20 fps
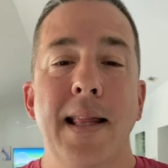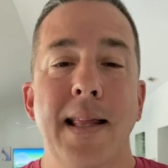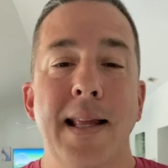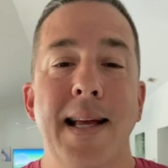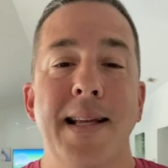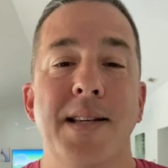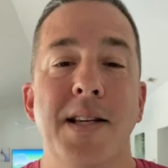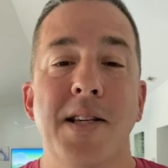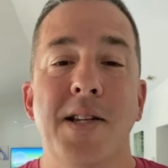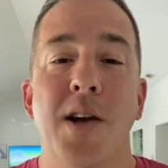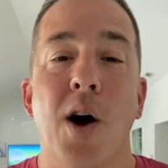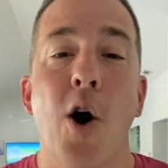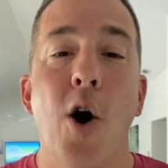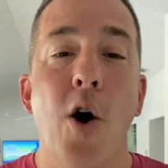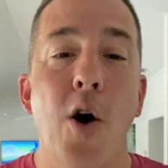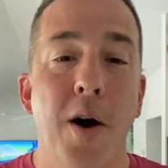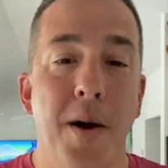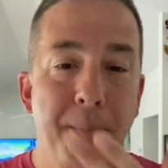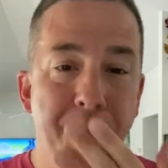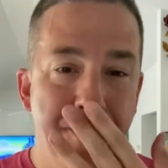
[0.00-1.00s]
it's a
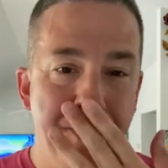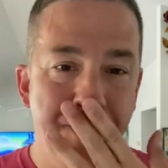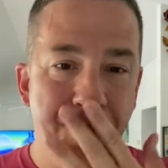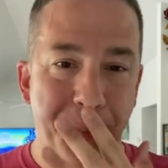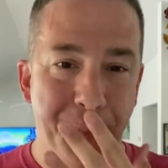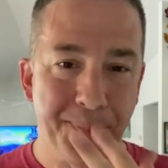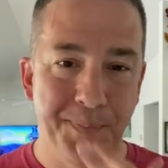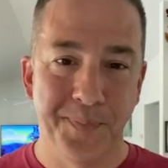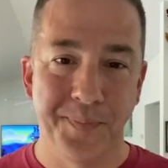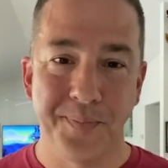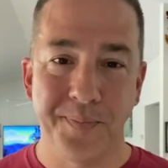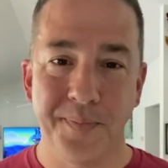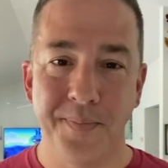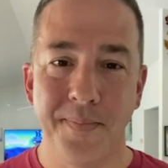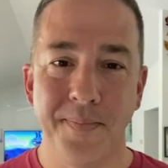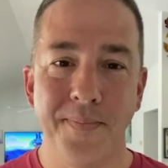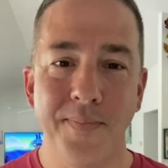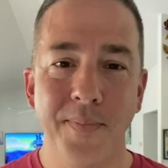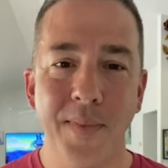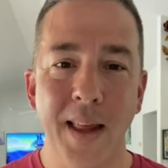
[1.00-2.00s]
song
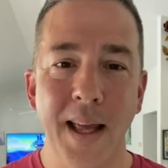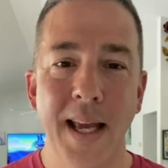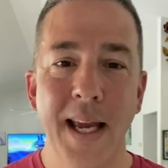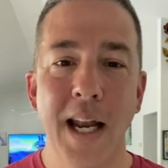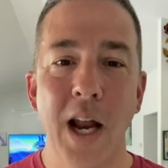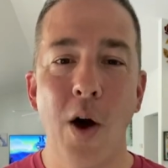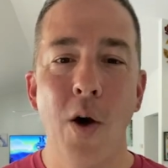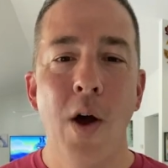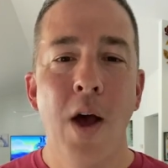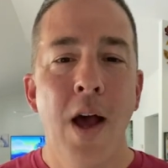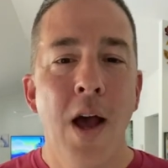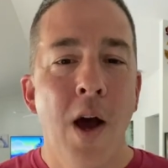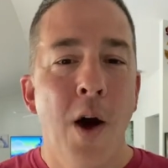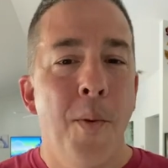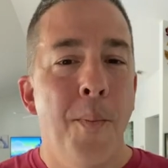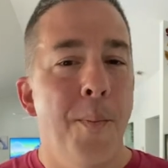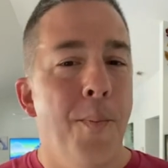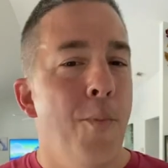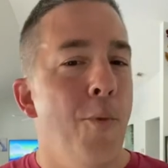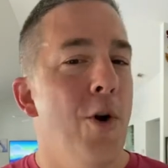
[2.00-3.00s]
you know
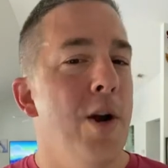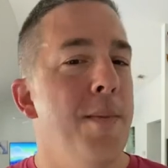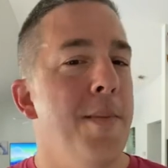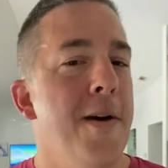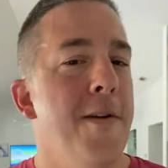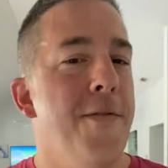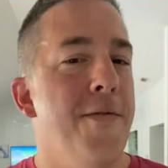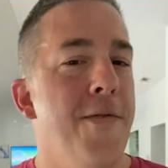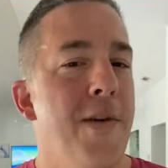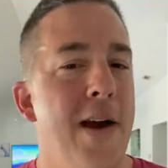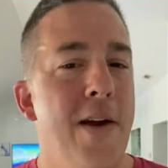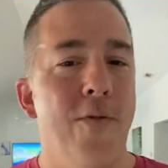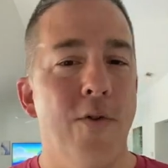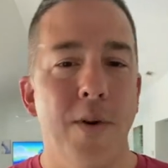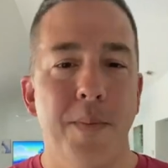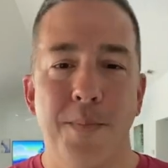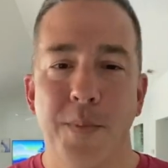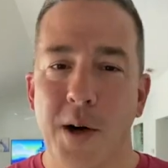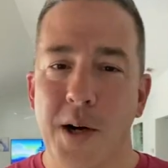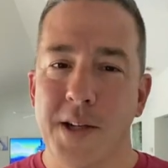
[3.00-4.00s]
one of my
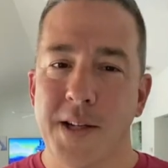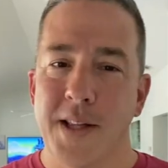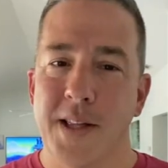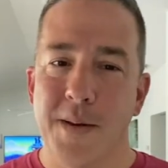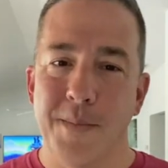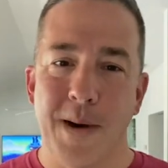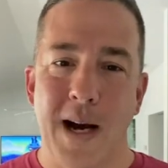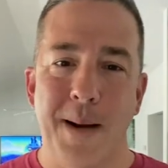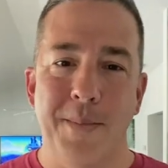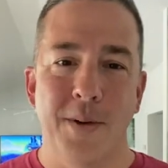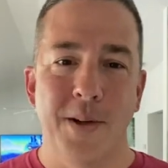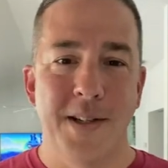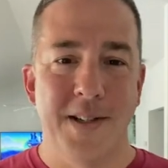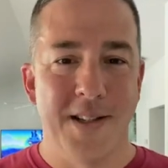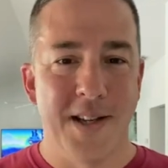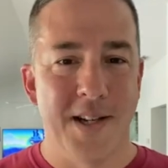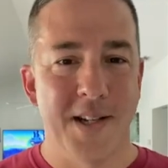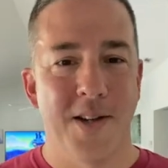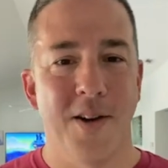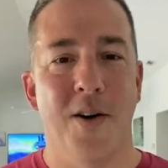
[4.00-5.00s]
favorite books in the bible is
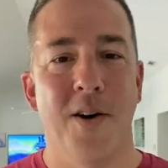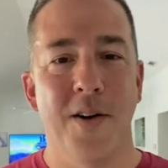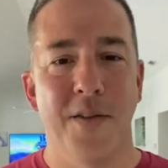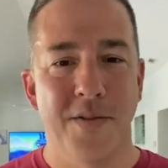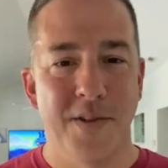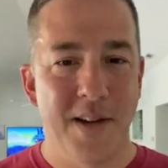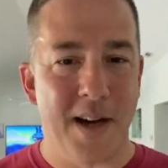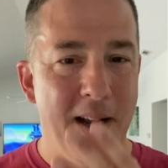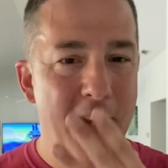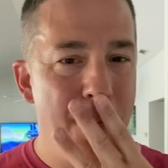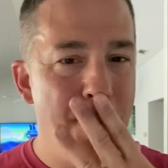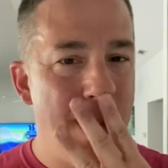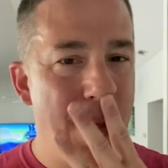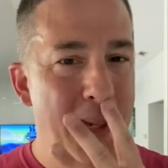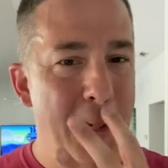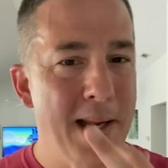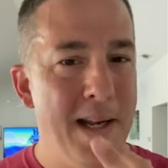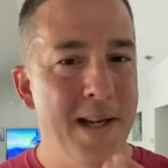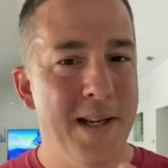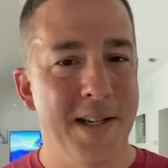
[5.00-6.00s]
the song of solomon
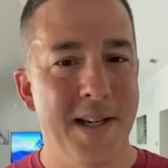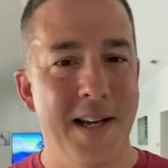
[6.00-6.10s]
it is,